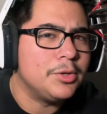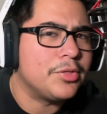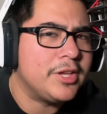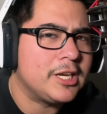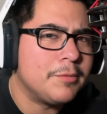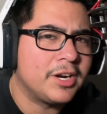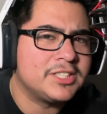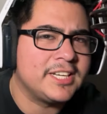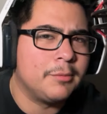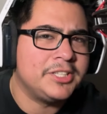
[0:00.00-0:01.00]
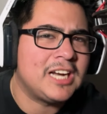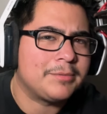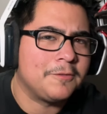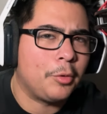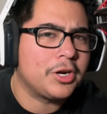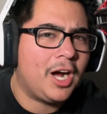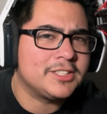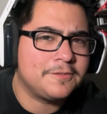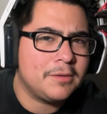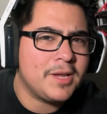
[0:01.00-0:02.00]
you think you were gonna take away chapter four
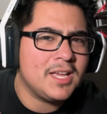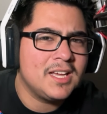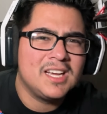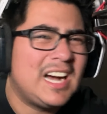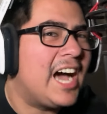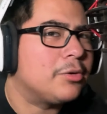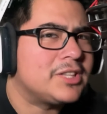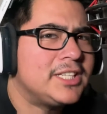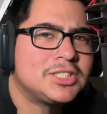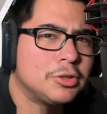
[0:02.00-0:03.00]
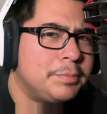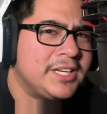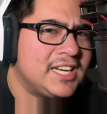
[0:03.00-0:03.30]
content from me? I don't think so, big